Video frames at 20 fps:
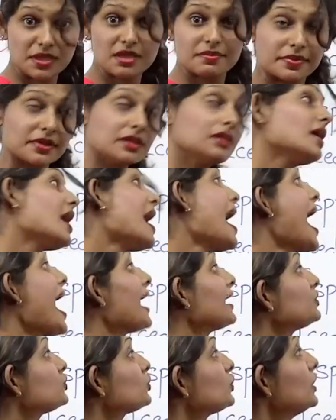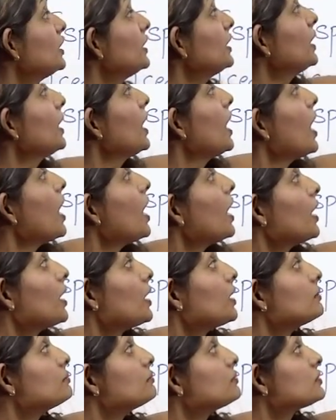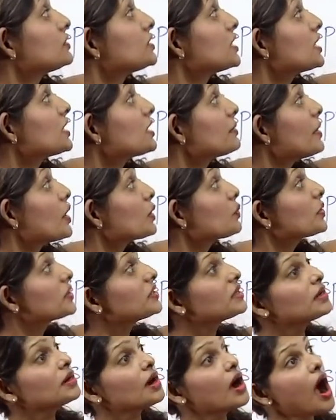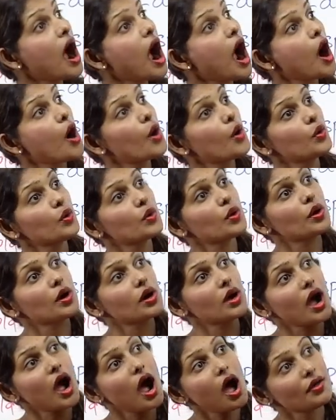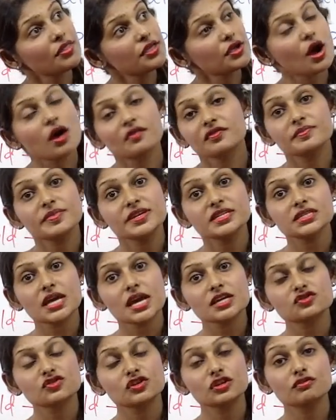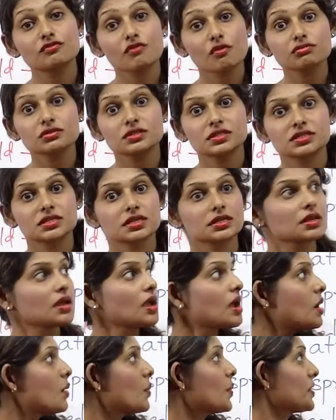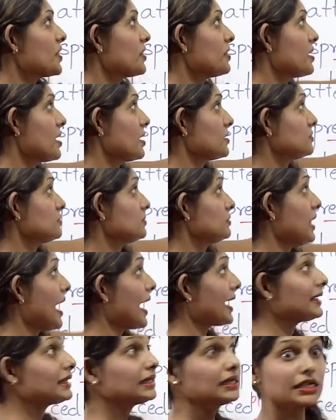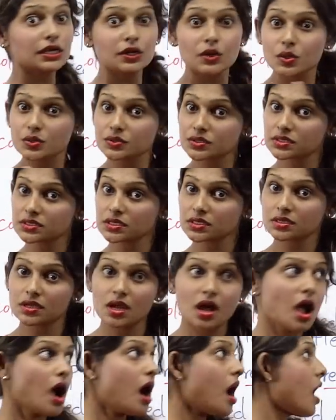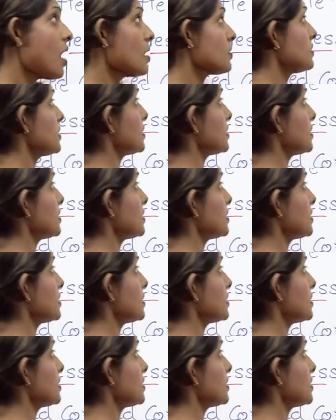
people actually think about how the coffee beans are actually roasted, whether they are lightly roasted or